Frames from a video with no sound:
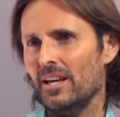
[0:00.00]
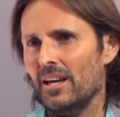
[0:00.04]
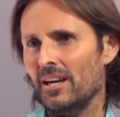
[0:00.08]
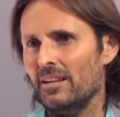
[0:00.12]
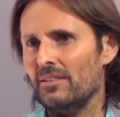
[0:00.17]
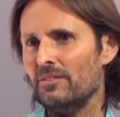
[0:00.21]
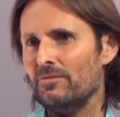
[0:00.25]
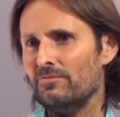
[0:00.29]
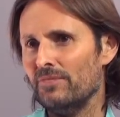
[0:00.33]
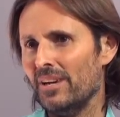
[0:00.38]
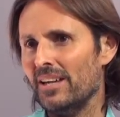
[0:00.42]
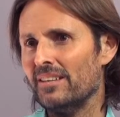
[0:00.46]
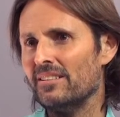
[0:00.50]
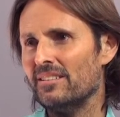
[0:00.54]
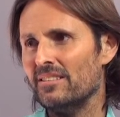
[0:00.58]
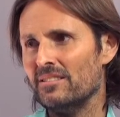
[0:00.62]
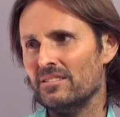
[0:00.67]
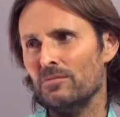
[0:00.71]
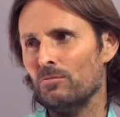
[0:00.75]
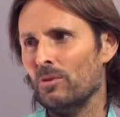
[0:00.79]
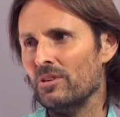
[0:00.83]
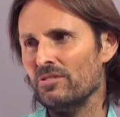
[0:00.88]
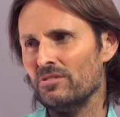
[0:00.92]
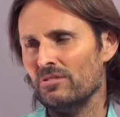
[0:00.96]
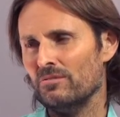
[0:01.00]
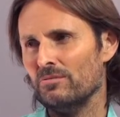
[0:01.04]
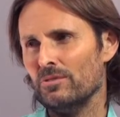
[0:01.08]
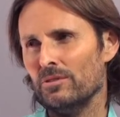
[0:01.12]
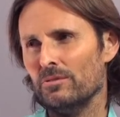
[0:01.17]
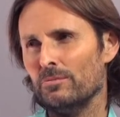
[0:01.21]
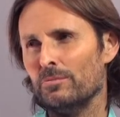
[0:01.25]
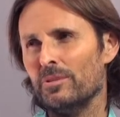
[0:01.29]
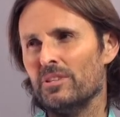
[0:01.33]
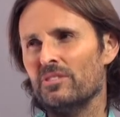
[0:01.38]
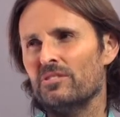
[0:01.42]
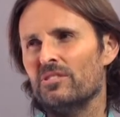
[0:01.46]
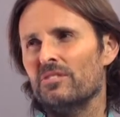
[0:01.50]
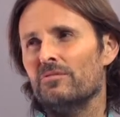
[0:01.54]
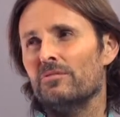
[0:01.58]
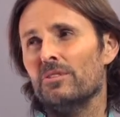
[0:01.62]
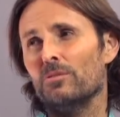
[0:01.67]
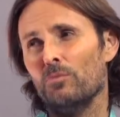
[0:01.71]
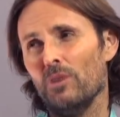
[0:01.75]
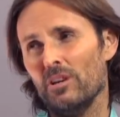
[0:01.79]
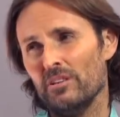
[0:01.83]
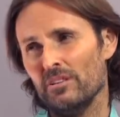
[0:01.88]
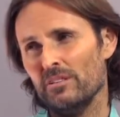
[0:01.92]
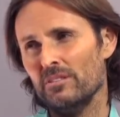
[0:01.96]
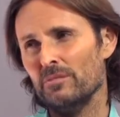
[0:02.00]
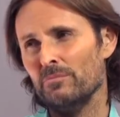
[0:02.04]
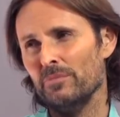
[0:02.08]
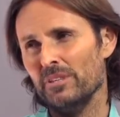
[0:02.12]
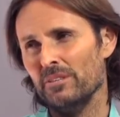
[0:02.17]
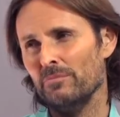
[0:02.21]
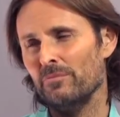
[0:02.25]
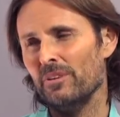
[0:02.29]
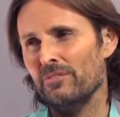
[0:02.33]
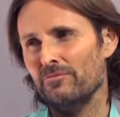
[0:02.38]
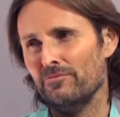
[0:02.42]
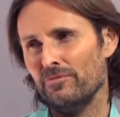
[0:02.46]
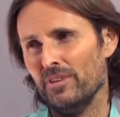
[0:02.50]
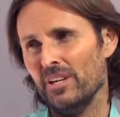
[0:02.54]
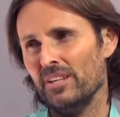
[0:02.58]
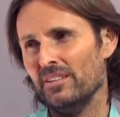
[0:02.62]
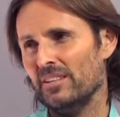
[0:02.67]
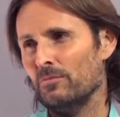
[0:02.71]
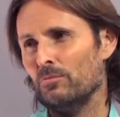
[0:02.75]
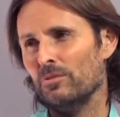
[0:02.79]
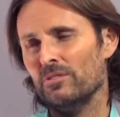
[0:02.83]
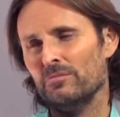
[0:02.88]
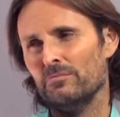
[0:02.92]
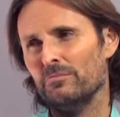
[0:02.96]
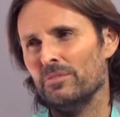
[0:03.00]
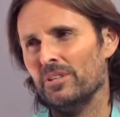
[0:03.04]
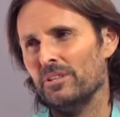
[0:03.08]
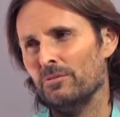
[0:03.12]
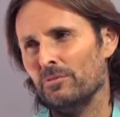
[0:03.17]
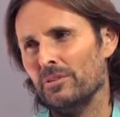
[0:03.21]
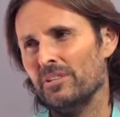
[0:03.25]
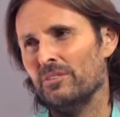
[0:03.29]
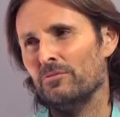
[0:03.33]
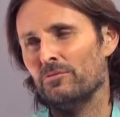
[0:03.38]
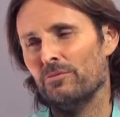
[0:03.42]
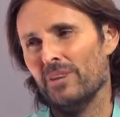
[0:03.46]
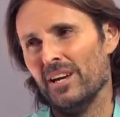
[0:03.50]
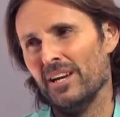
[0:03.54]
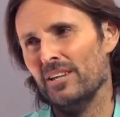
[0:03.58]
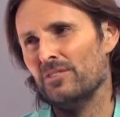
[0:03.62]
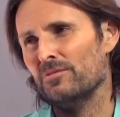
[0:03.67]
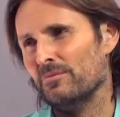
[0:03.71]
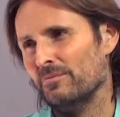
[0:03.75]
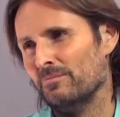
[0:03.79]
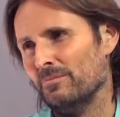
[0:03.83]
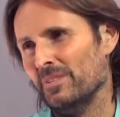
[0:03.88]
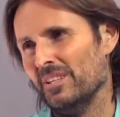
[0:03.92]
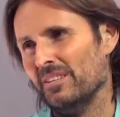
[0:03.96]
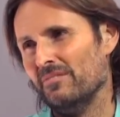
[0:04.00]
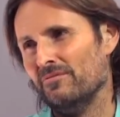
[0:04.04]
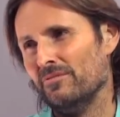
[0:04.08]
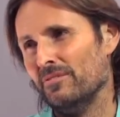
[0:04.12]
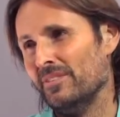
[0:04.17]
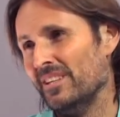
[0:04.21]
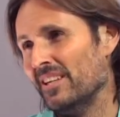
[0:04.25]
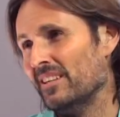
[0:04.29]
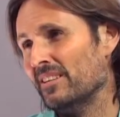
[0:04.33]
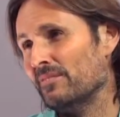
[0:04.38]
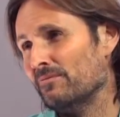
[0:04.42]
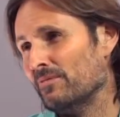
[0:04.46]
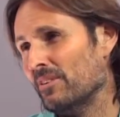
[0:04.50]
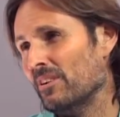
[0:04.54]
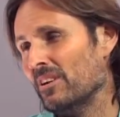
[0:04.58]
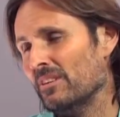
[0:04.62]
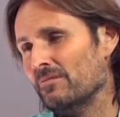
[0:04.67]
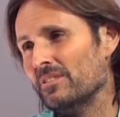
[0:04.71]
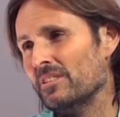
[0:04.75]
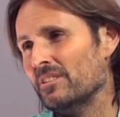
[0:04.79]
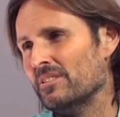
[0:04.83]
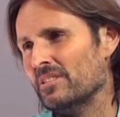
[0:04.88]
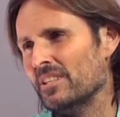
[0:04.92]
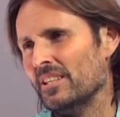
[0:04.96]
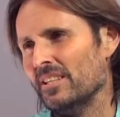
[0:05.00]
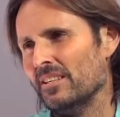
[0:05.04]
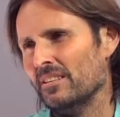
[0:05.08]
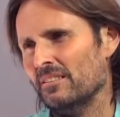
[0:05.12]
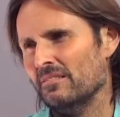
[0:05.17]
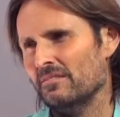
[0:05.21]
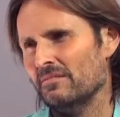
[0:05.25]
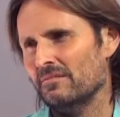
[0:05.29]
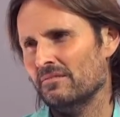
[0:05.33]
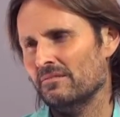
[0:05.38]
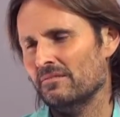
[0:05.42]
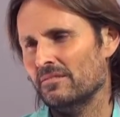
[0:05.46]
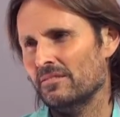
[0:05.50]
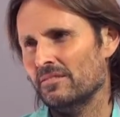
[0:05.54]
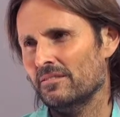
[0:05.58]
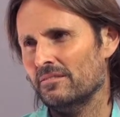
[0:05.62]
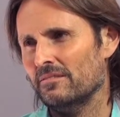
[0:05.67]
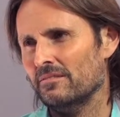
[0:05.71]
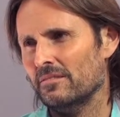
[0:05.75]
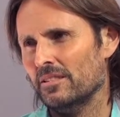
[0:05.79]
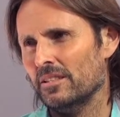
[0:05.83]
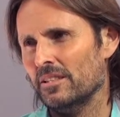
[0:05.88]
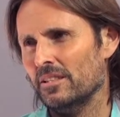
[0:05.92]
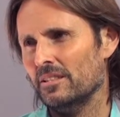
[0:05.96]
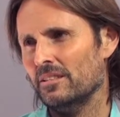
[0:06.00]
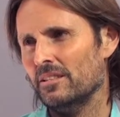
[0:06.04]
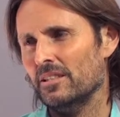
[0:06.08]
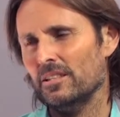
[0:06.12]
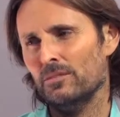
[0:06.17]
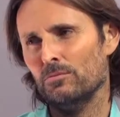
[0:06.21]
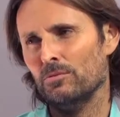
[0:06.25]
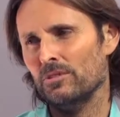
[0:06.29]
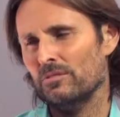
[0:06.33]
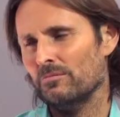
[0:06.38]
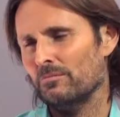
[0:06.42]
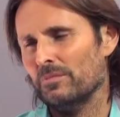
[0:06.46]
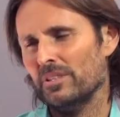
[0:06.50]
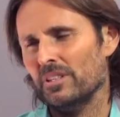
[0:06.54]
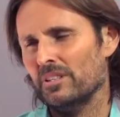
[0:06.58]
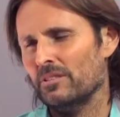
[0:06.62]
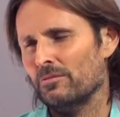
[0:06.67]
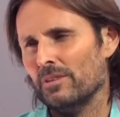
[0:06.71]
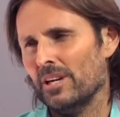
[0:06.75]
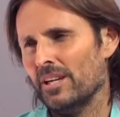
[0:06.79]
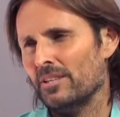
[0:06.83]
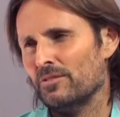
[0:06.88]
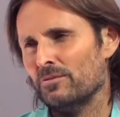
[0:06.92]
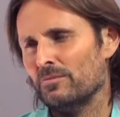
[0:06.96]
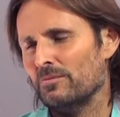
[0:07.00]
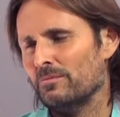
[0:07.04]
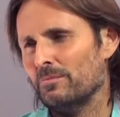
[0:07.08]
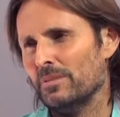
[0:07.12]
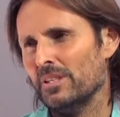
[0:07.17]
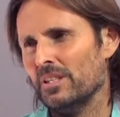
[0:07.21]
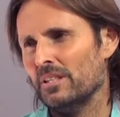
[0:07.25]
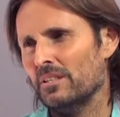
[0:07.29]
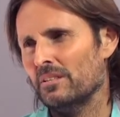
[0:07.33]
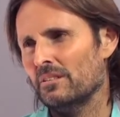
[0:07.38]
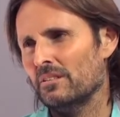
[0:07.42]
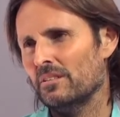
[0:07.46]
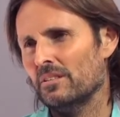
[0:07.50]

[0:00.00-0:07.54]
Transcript: And the fact is he wasn't real, because if he wanted to be my friend, he wouldn't be in a rage with me for nearly five years now. Right? He wouldn't be in a rage with me.